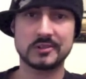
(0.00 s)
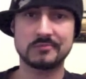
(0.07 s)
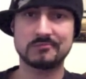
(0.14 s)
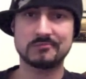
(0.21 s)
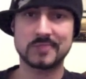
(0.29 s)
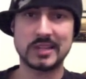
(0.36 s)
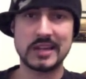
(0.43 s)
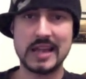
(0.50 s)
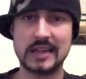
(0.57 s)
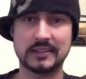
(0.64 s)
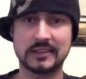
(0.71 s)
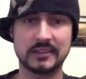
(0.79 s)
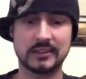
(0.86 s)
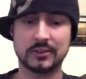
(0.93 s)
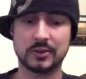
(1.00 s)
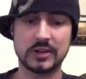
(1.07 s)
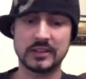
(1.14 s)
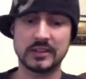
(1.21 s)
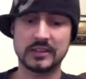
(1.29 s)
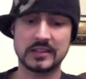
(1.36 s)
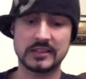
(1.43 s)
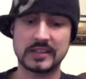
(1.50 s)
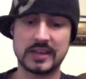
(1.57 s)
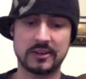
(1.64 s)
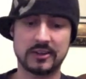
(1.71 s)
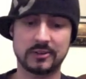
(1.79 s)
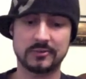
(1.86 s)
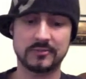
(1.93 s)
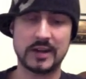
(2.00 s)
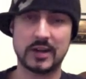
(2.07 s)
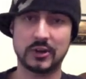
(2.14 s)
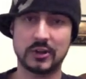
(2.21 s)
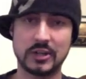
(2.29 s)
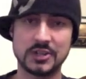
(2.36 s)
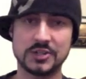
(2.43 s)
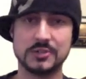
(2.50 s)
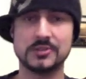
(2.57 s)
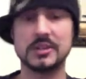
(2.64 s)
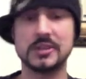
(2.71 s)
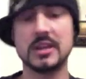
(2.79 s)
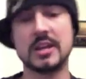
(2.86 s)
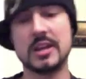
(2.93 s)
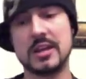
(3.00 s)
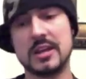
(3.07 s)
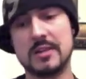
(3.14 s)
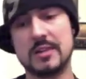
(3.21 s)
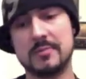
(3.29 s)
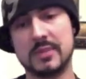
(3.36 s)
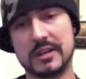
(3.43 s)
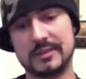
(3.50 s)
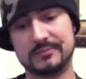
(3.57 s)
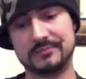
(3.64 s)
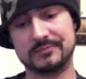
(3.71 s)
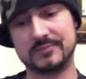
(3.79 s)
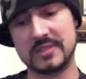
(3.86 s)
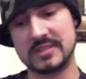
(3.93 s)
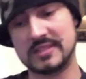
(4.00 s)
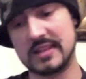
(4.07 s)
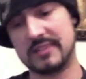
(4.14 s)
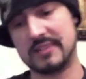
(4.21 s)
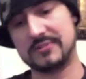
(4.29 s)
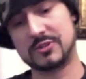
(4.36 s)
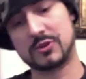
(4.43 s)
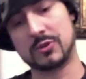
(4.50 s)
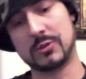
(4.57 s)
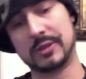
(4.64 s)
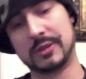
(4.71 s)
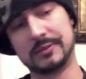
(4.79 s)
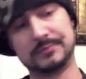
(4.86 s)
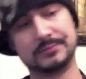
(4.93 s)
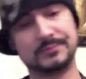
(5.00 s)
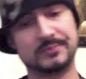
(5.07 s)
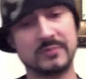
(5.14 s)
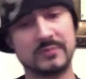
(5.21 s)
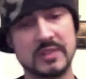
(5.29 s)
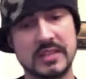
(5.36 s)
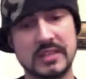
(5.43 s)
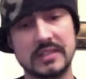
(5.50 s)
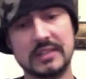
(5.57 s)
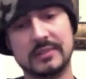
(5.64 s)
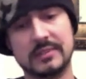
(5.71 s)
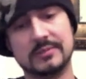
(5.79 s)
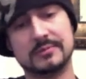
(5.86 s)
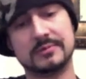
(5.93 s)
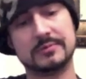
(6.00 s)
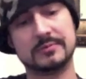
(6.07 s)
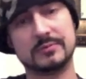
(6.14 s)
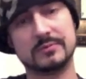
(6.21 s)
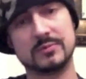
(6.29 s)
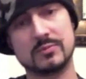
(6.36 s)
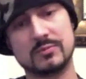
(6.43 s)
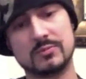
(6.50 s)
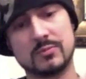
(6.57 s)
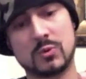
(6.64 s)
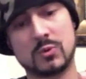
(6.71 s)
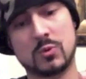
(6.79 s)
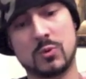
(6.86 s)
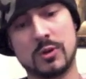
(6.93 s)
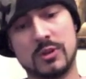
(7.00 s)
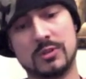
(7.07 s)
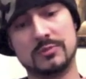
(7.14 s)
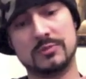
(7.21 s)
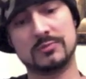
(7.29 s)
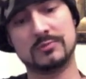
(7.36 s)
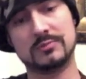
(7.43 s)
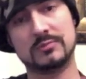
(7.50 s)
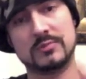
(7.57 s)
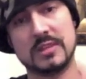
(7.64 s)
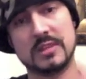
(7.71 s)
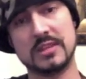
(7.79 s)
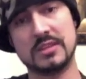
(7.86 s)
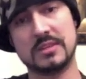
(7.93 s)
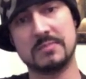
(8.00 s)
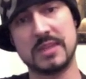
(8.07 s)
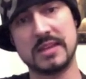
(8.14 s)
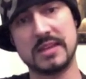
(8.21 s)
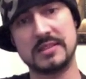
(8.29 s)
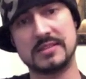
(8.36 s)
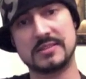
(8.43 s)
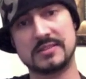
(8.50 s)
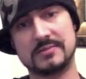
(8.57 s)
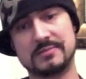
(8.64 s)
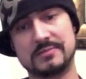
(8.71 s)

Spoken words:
connecting or anything like that, or firing issues. But instead of screwing the coil into the base.